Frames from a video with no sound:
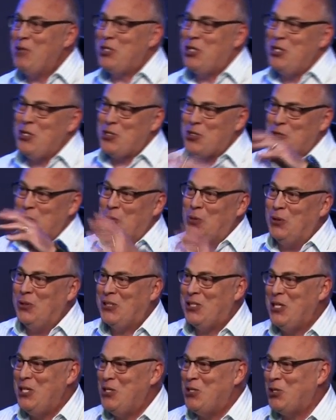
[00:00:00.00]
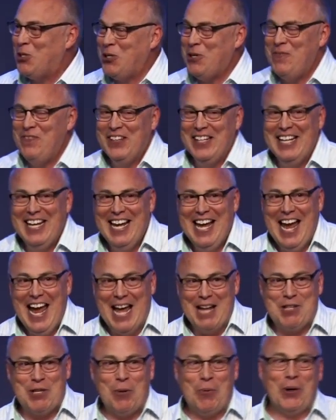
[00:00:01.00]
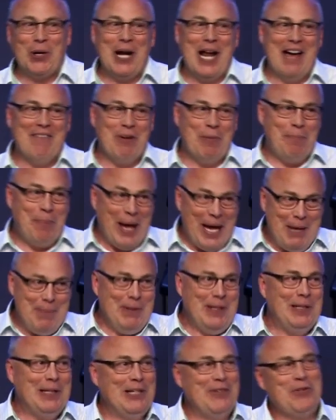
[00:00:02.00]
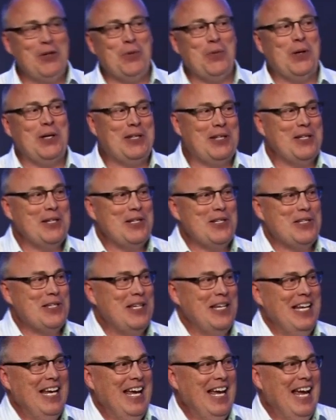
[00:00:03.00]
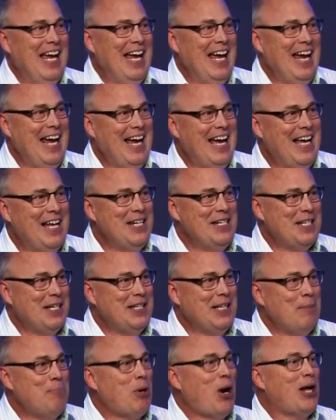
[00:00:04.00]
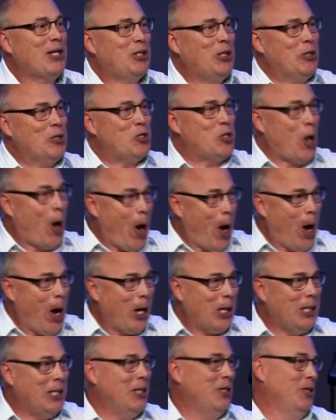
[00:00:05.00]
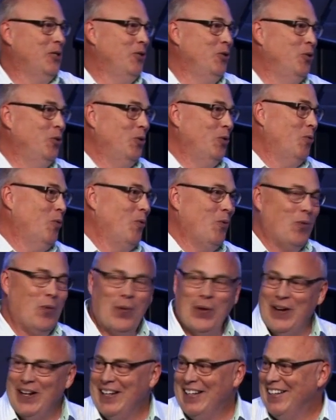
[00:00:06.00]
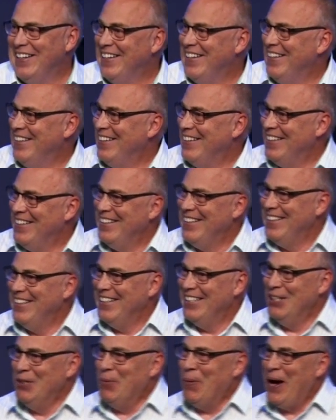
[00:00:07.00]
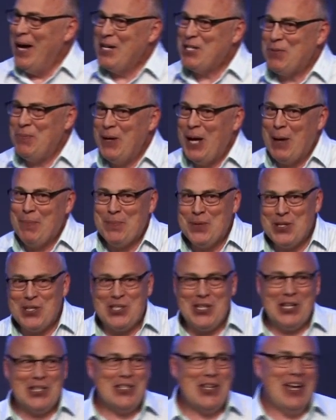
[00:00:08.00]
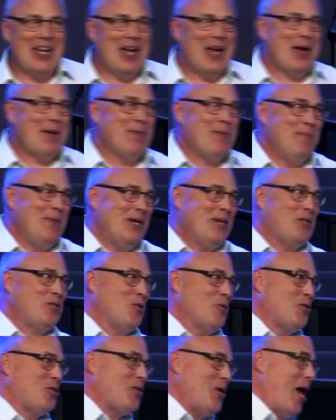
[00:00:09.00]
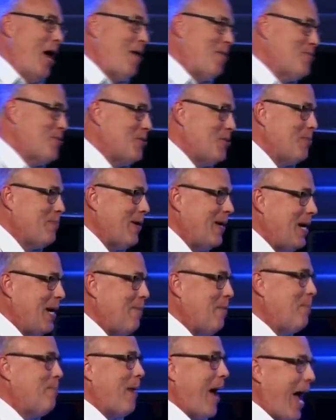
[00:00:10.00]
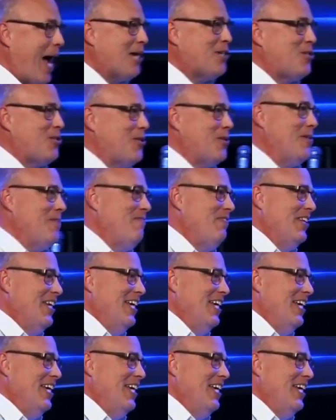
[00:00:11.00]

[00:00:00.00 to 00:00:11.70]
She's a school teacher, and so we're going to have a baby living with us. And uh, they brought their dog, who who wakes me up at 6 a.m., a miniature schnauzer by name of Baxter.